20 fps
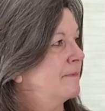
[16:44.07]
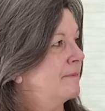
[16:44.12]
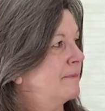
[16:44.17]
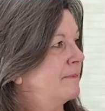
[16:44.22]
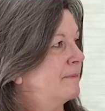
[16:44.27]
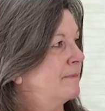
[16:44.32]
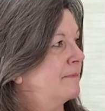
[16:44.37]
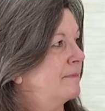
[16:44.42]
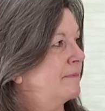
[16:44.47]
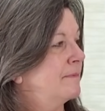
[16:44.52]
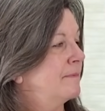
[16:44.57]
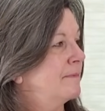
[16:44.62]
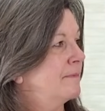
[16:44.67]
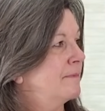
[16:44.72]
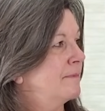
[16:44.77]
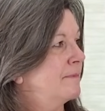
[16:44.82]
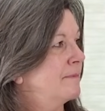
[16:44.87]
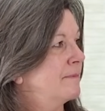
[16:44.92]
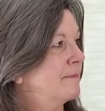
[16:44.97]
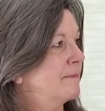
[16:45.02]

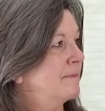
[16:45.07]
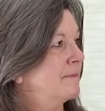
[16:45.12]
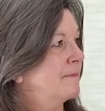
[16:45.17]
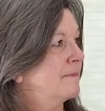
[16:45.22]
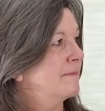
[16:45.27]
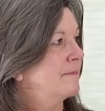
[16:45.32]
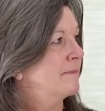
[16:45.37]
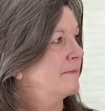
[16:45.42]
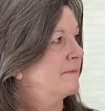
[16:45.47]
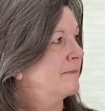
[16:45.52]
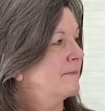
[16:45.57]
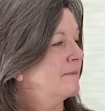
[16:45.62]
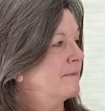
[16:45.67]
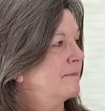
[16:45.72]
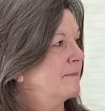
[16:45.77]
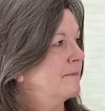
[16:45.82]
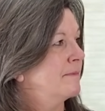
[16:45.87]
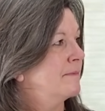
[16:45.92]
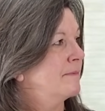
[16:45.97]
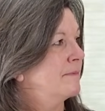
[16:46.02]

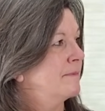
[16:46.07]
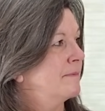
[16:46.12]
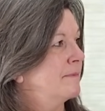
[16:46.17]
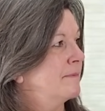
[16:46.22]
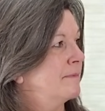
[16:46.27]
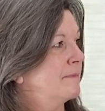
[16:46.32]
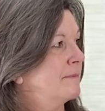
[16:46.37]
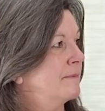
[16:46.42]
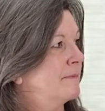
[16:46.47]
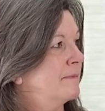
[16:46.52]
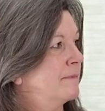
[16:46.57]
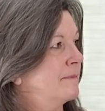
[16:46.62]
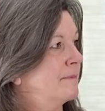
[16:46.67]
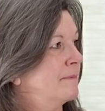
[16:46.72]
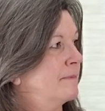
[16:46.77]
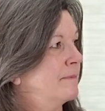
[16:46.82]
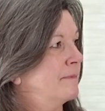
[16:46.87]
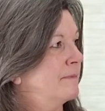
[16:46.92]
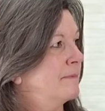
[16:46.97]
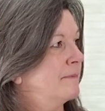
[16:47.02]

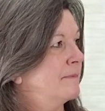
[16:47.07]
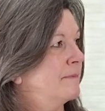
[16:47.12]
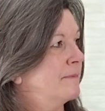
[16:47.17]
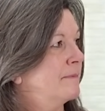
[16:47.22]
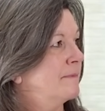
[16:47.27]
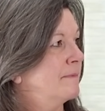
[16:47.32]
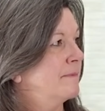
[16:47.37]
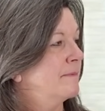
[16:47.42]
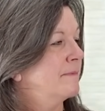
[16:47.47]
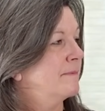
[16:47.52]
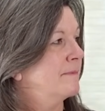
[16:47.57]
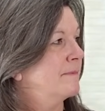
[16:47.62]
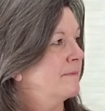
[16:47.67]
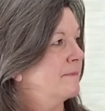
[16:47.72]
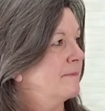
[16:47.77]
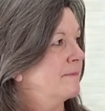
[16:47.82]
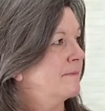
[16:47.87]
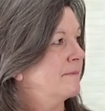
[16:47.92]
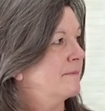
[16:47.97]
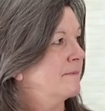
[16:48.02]

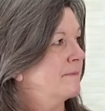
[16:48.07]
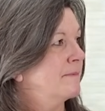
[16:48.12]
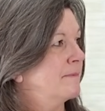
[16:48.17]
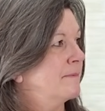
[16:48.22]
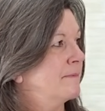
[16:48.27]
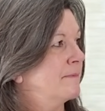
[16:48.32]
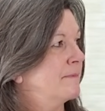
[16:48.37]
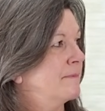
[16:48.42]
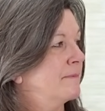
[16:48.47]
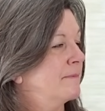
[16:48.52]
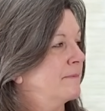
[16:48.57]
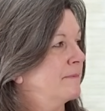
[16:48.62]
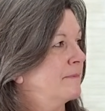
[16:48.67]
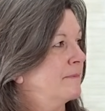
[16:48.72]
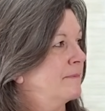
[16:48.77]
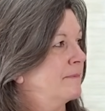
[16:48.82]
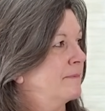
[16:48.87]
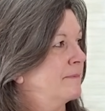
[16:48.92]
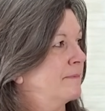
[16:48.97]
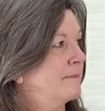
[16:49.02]

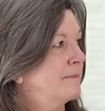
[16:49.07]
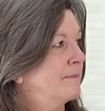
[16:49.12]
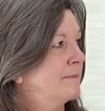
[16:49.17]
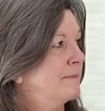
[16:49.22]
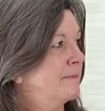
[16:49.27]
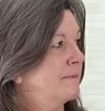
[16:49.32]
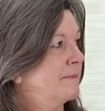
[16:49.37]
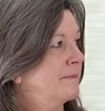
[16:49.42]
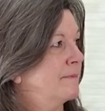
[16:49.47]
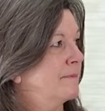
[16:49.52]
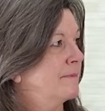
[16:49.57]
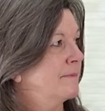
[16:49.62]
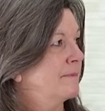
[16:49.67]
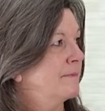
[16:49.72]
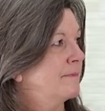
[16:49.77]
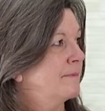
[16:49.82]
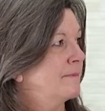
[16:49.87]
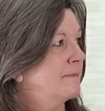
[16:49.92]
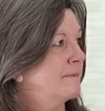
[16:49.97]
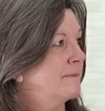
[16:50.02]

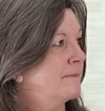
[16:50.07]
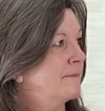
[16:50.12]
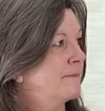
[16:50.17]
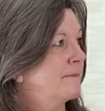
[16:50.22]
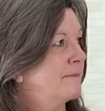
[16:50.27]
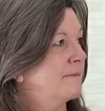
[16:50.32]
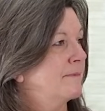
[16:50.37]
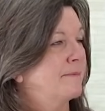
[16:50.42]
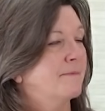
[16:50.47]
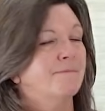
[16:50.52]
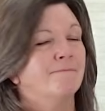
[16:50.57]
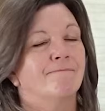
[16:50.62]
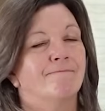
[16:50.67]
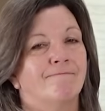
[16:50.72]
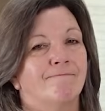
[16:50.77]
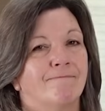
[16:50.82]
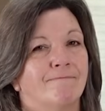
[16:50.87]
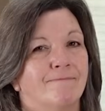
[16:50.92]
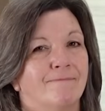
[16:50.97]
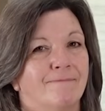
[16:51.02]

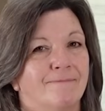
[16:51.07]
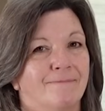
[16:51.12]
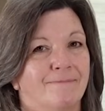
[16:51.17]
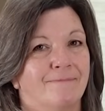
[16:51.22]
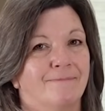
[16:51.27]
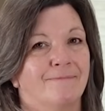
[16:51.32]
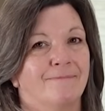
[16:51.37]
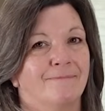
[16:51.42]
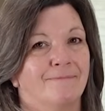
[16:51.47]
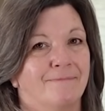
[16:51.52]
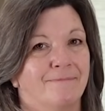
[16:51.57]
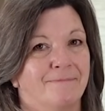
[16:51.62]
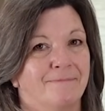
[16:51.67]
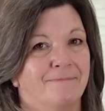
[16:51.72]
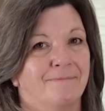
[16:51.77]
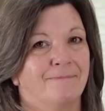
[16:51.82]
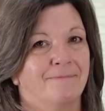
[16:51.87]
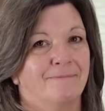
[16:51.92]
[no speech]